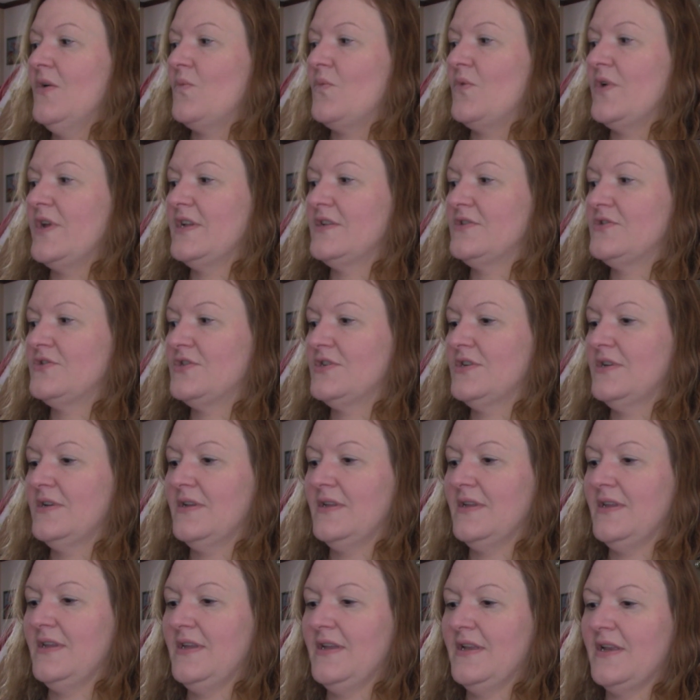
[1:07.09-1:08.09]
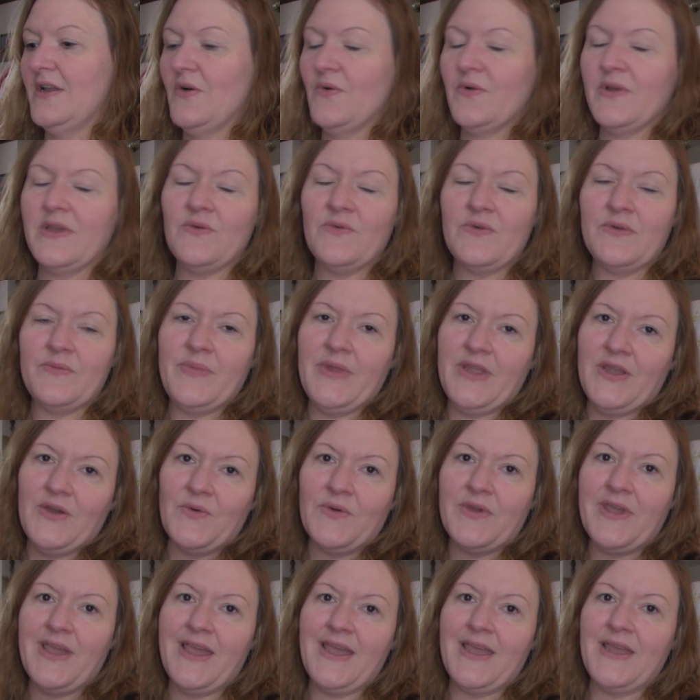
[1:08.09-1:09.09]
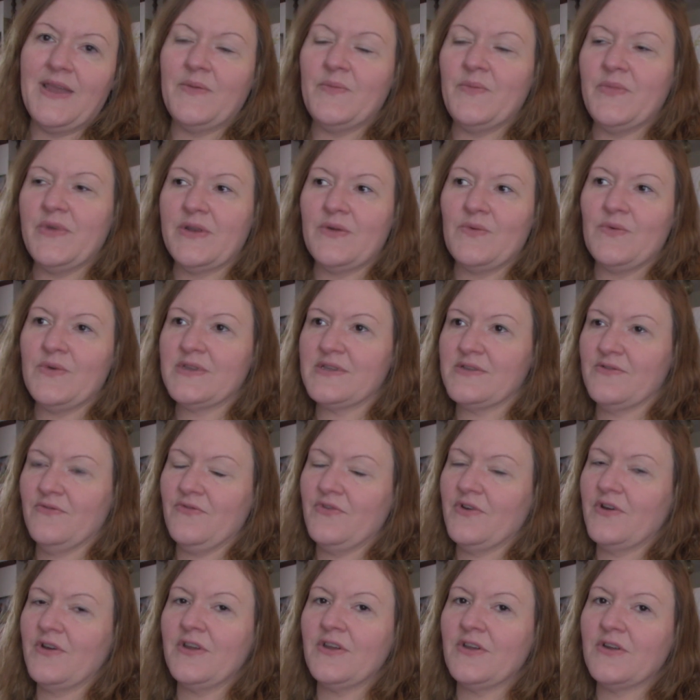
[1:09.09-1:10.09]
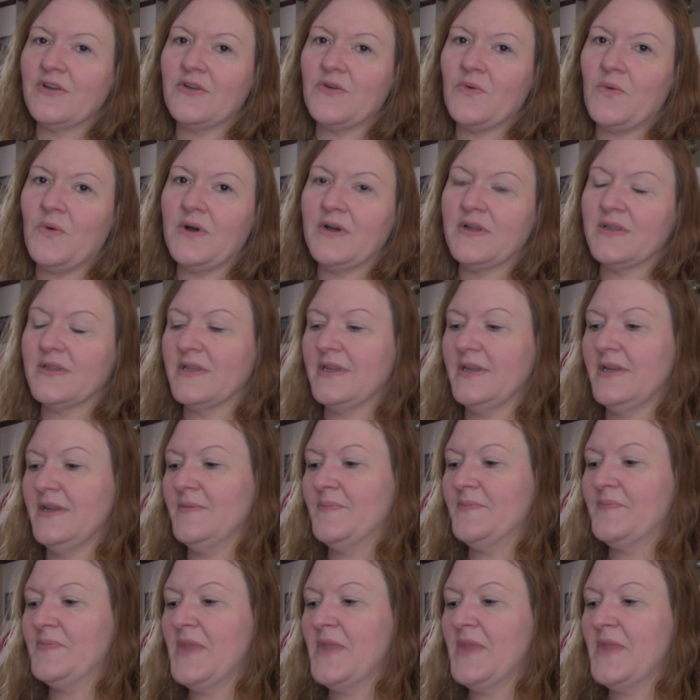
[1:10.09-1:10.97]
which, you know, it would be okay, but it wasn't very good quality.